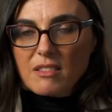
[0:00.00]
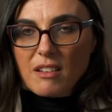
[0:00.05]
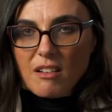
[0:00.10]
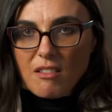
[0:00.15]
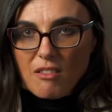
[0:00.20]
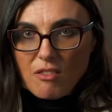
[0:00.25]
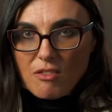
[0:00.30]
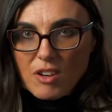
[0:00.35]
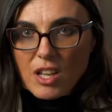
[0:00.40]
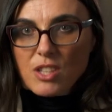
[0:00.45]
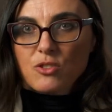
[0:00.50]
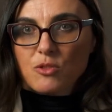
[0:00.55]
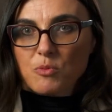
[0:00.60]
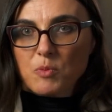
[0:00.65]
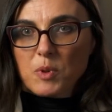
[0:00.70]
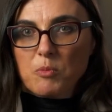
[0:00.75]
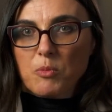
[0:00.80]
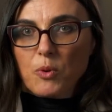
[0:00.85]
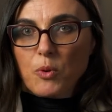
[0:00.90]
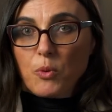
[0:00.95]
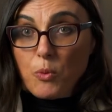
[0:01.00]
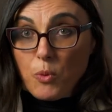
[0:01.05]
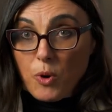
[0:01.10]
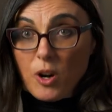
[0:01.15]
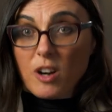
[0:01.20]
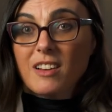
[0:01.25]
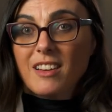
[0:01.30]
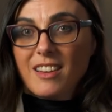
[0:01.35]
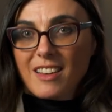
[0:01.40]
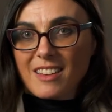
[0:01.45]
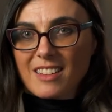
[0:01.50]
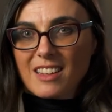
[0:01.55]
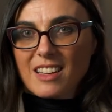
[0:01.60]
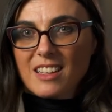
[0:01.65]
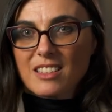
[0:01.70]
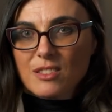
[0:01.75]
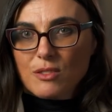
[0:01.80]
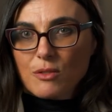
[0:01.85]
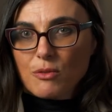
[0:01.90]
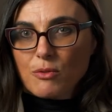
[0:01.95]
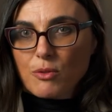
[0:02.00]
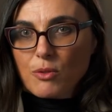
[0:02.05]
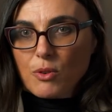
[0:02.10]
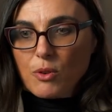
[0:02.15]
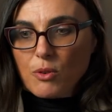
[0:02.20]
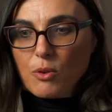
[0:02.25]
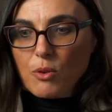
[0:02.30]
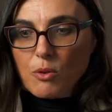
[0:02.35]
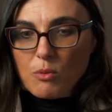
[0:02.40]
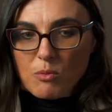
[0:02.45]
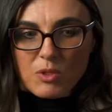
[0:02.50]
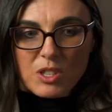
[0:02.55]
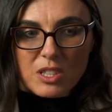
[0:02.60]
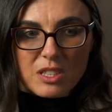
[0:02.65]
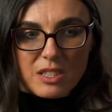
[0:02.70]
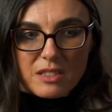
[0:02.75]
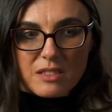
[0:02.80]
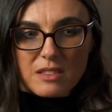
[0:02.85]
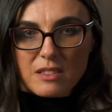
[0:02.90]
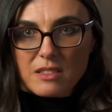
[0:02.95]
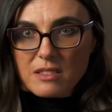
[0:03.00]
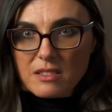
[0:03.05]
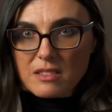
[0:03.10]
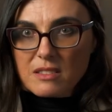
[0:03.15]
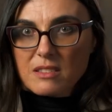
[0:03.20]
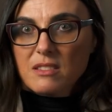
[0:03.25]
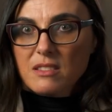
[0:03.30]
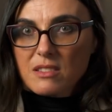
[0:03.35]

there are a range of people who work in this for whom this is,